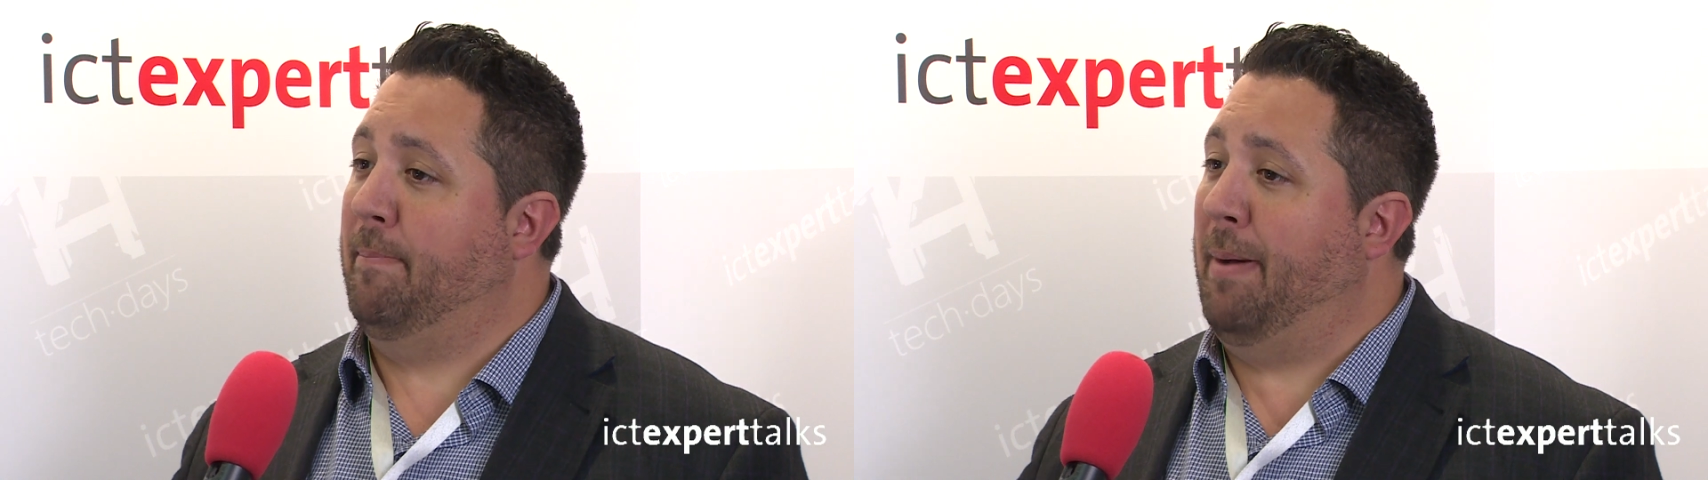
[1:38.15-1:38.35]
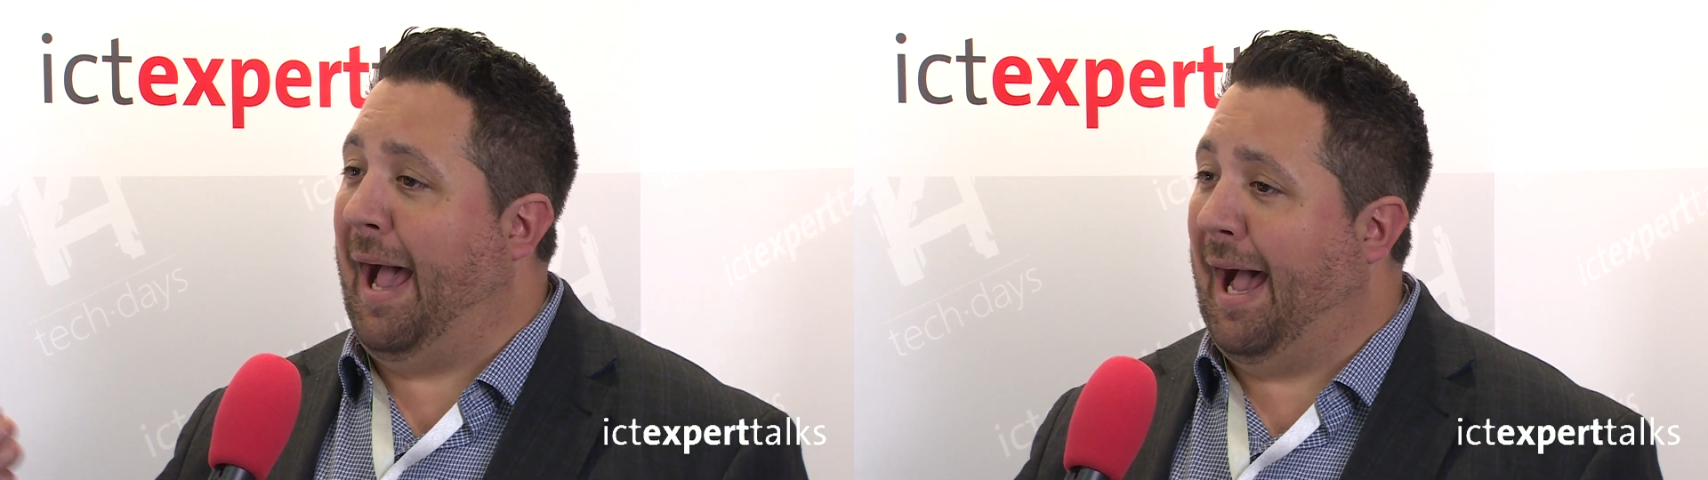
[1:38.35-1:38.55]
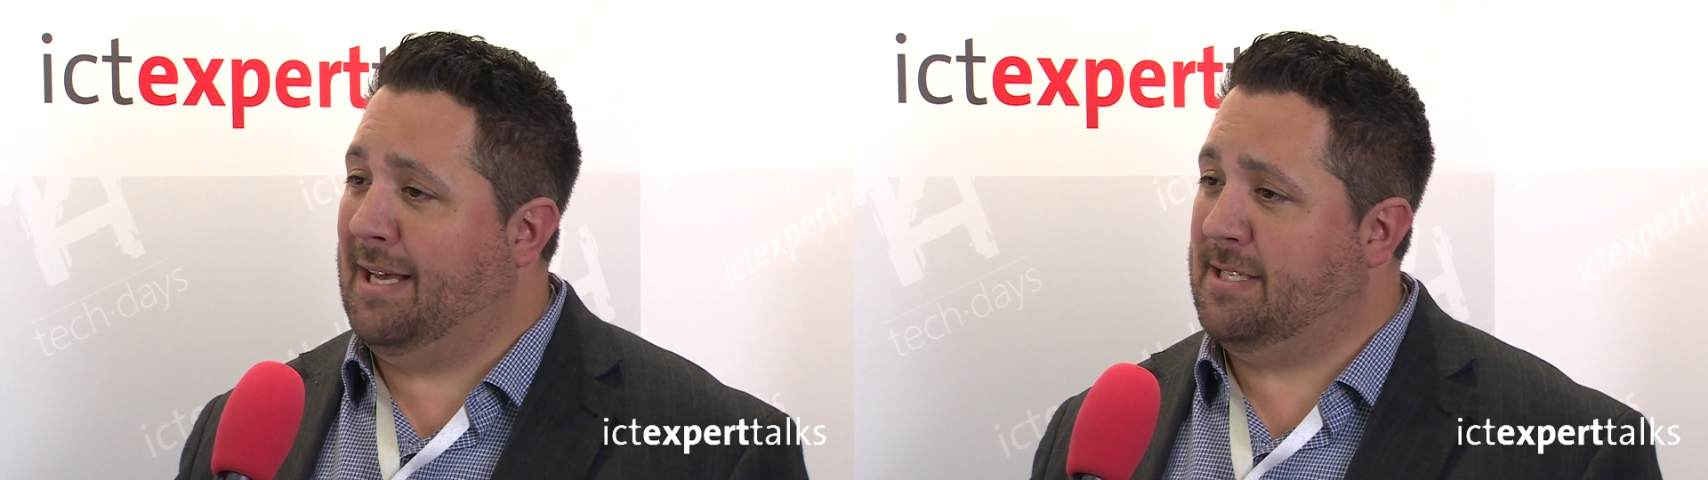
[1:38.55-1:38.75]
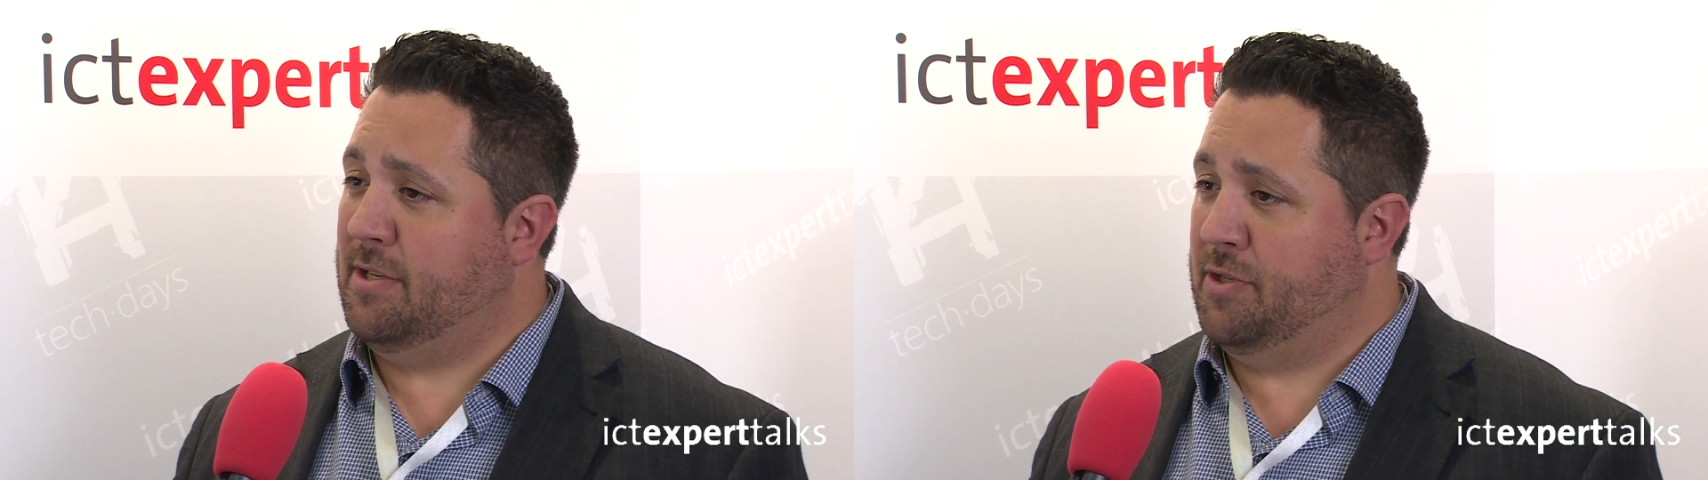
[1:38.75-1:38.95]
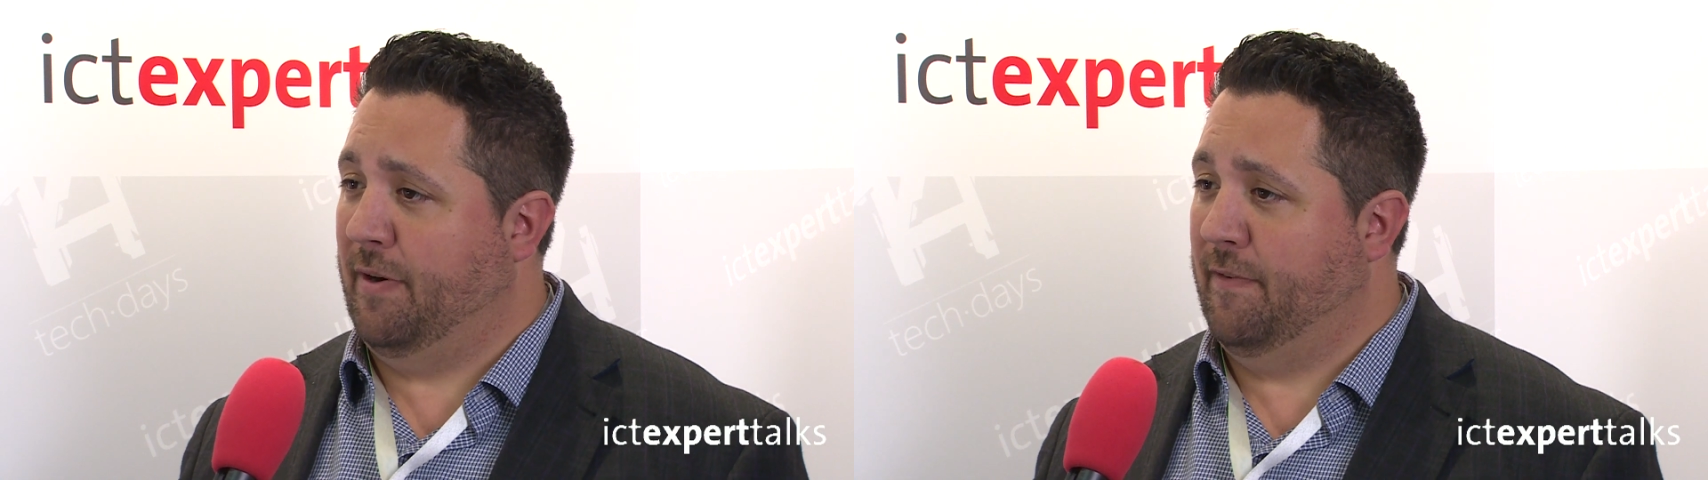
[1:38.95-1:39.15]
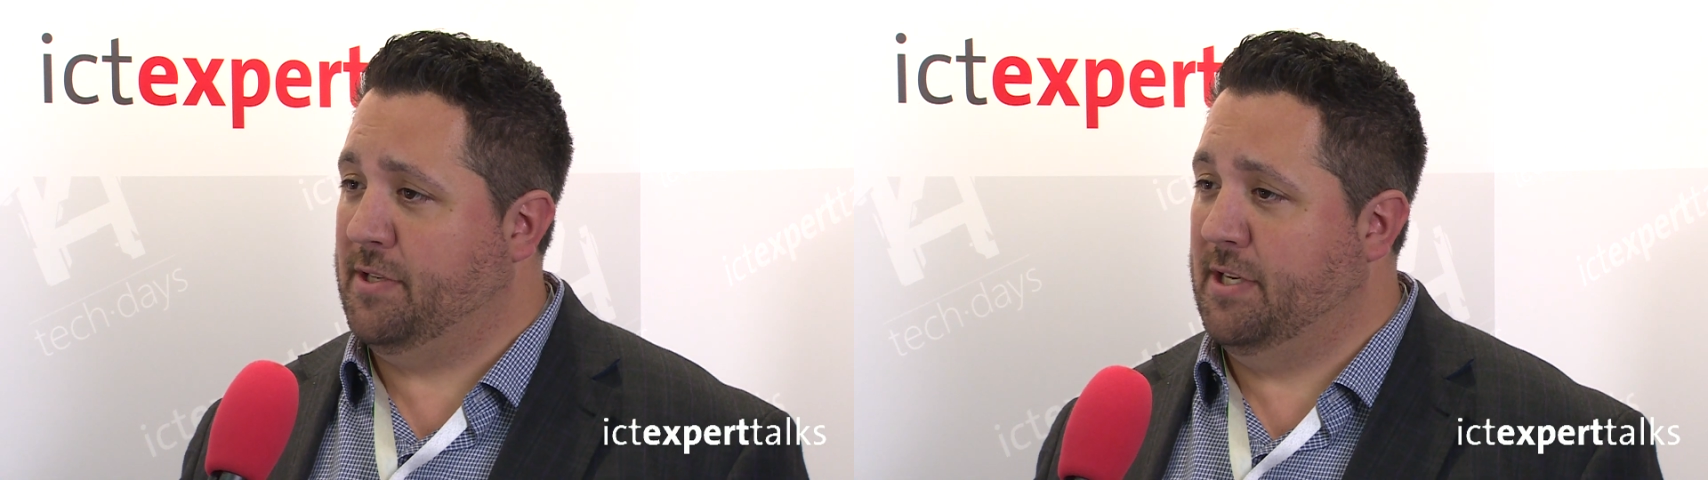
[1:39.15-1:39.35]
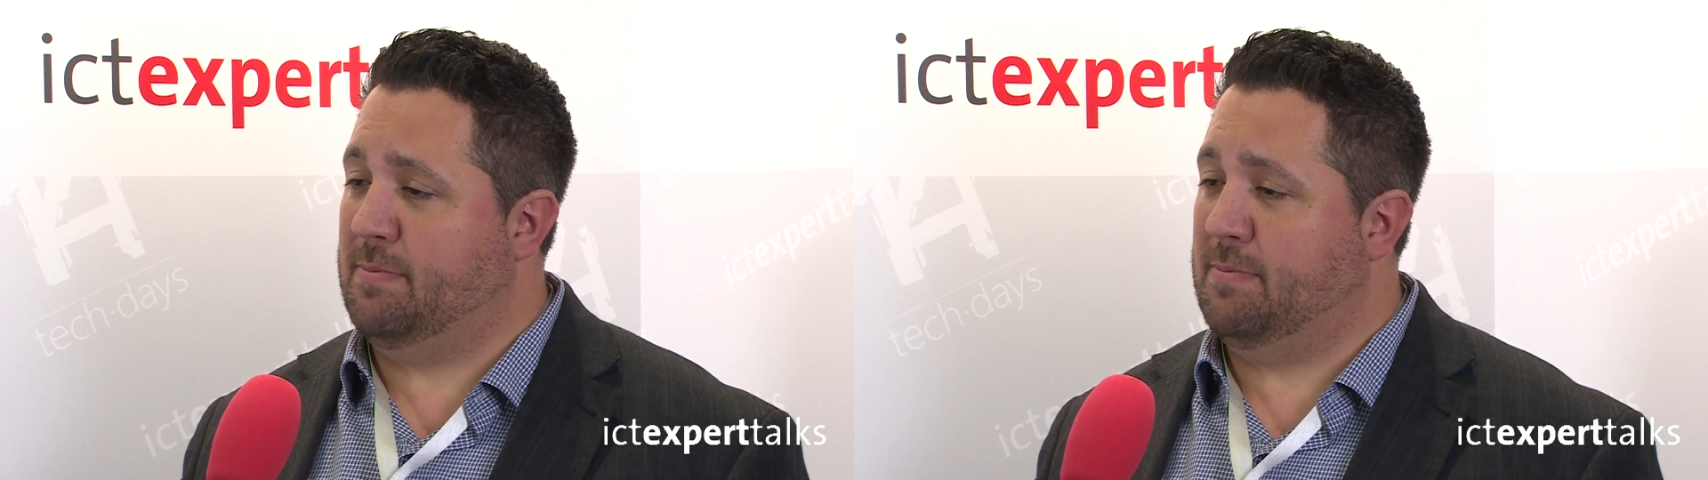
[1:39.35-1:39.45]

PaaS services,